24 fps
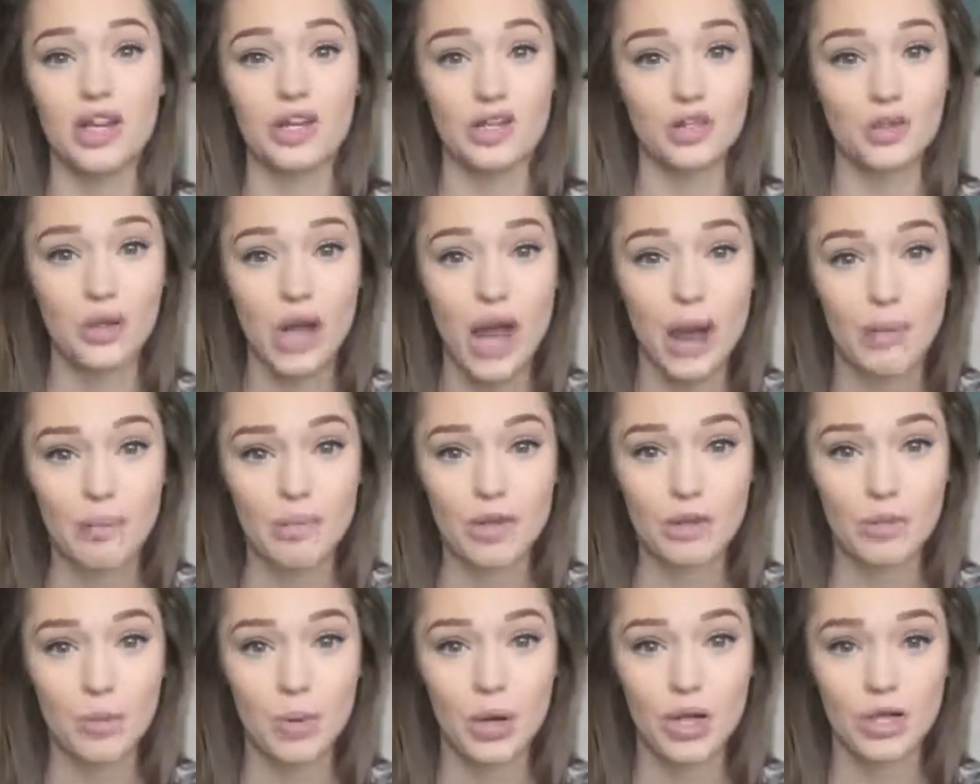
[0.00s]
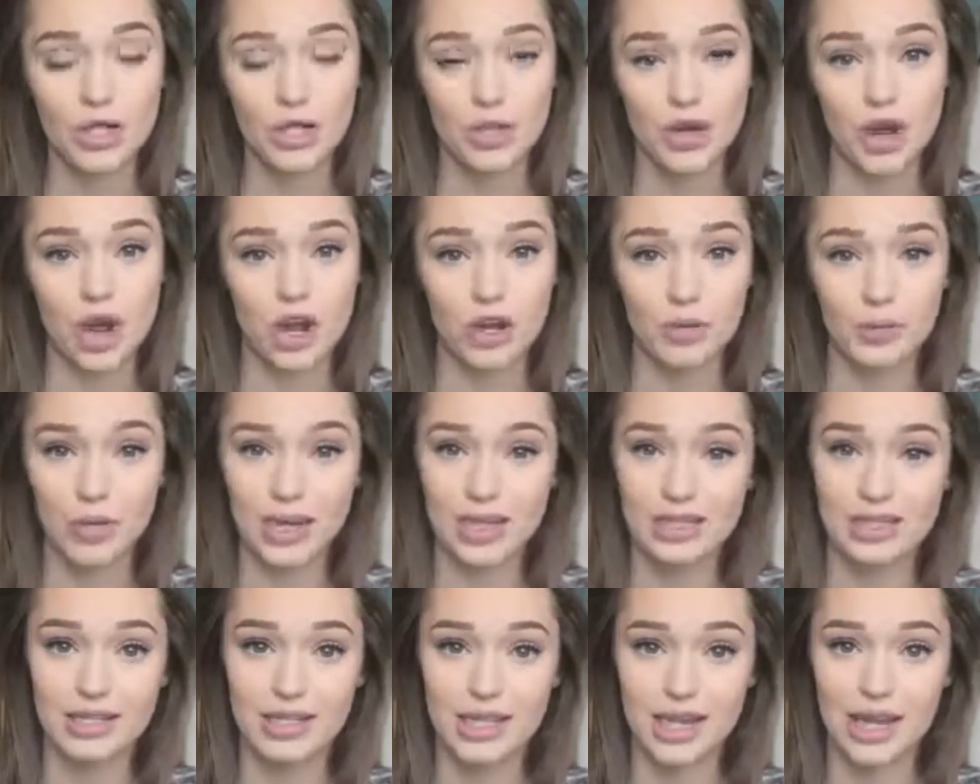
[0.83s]
trap the moisture onto
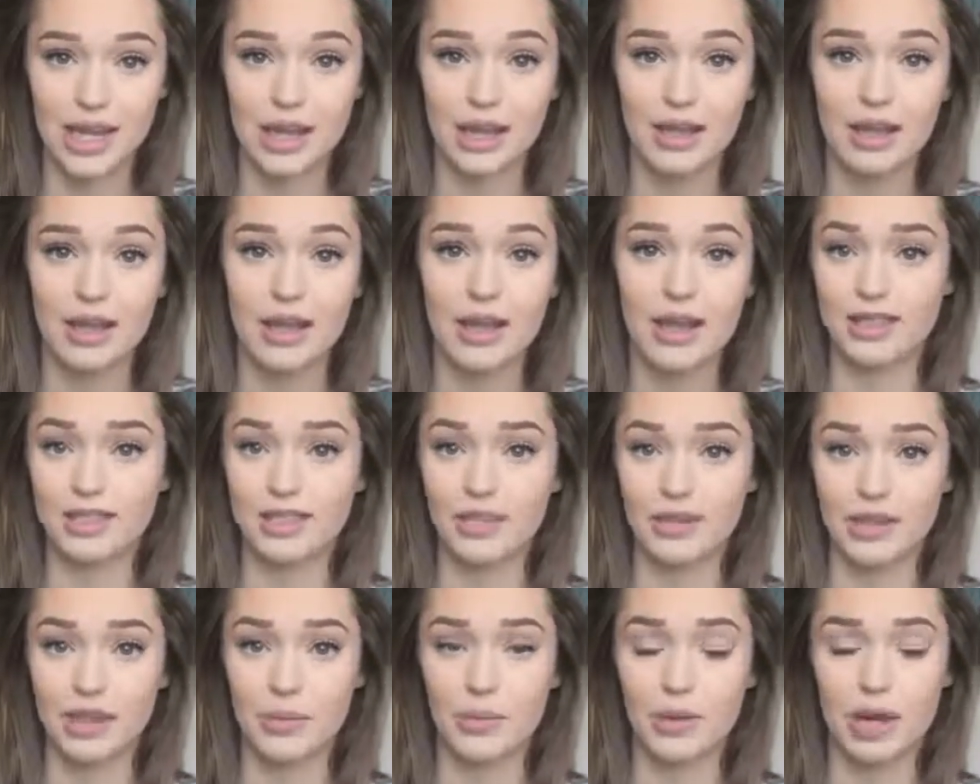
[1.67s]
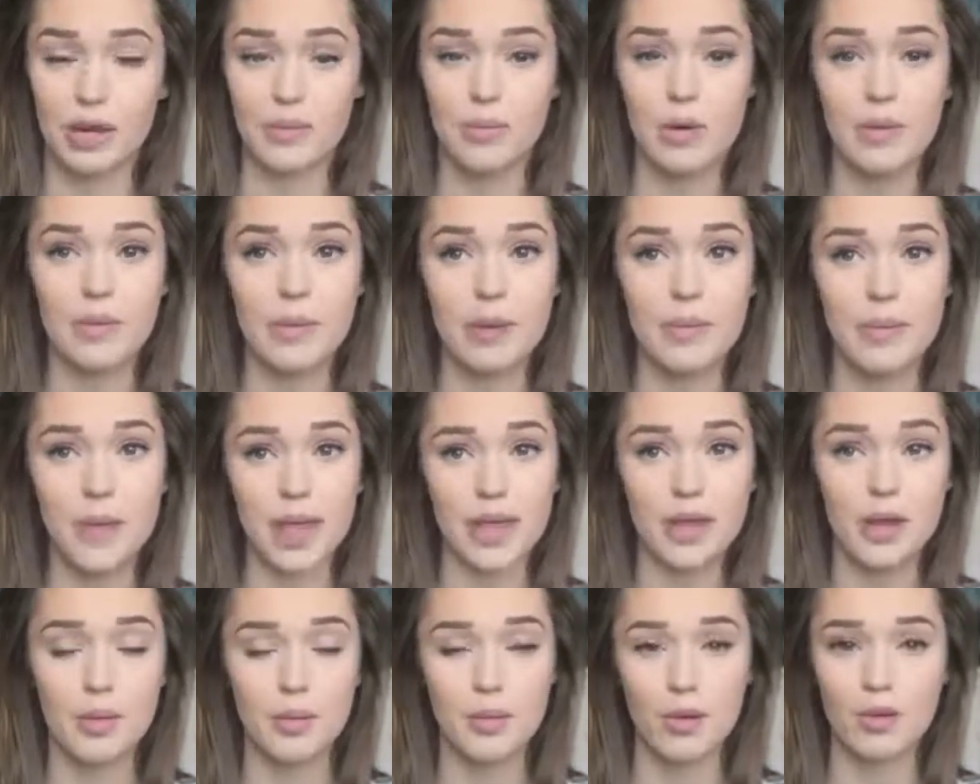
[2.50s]
my skin so that when I put my
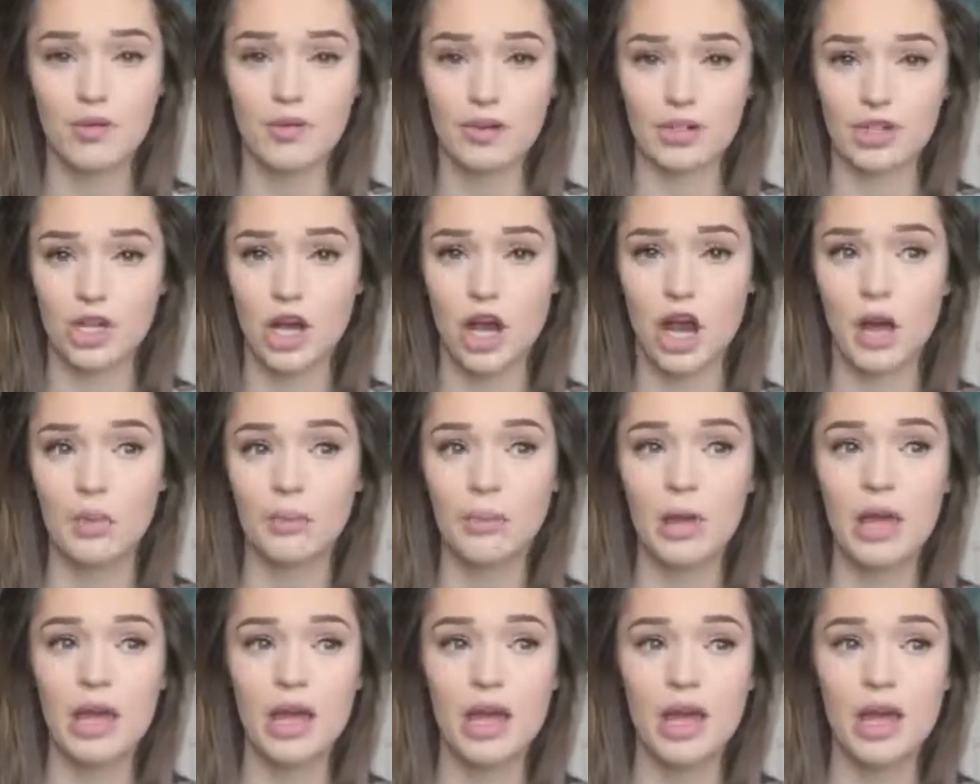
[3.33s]
makeup over top,